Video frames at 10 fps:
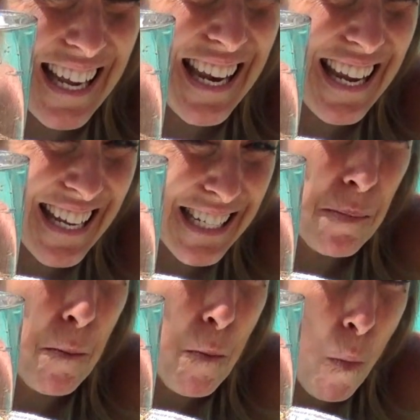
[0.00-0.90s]
it is
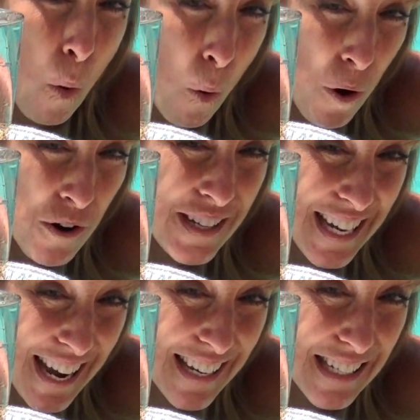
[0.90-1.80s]
more
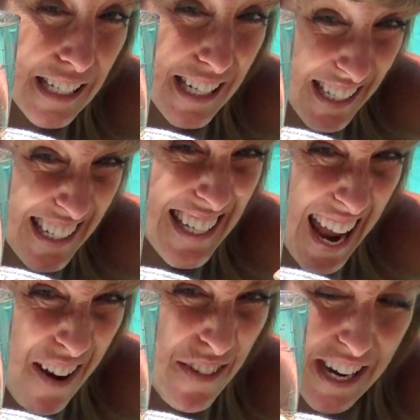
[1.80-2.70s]
dense because it's
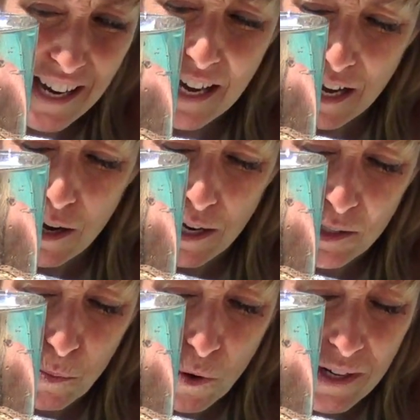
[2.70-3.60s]
heavy,
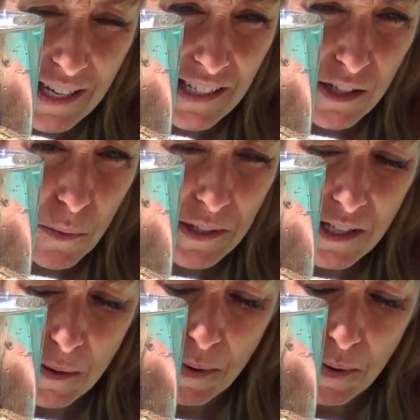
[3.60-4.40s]
it's more dense and it went to the